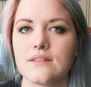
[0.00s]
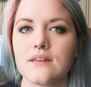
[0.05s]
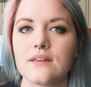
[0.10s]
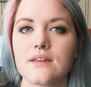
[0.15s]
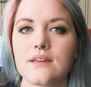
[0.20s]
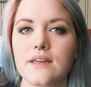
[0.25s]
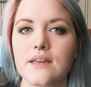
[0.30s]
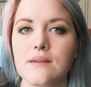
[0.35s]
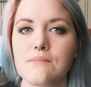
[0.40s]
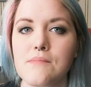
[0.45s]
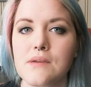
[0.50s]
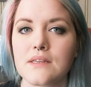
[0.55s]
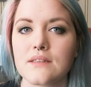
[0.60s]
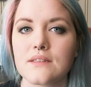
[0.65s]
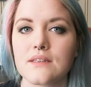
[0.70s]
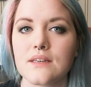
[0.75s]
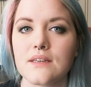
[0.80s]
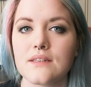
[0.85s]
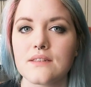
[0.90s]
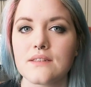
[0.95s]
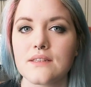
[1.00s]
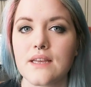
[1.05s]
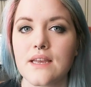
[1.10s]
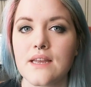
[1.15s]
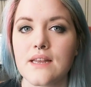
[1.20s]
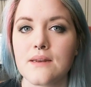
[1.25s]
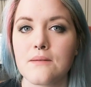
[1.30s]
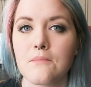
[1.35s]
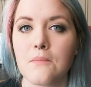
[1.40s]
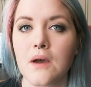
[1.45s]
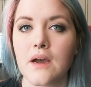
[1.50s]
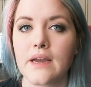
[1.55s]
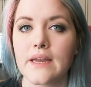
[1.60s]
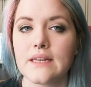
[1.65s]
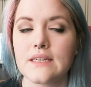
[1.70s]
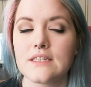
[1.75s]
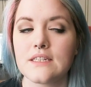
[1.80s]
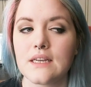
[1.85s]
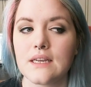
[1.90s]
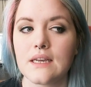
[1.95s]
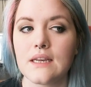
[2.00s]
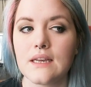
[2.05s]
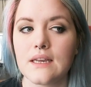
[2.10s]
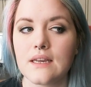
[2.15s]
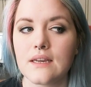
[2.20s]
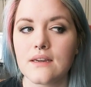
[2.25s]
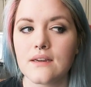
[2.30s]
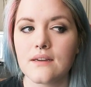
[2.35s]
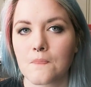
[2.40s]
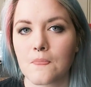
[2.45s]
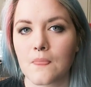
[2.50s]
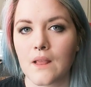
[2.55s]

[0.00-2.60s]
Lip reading: dunking biscuits in my tea.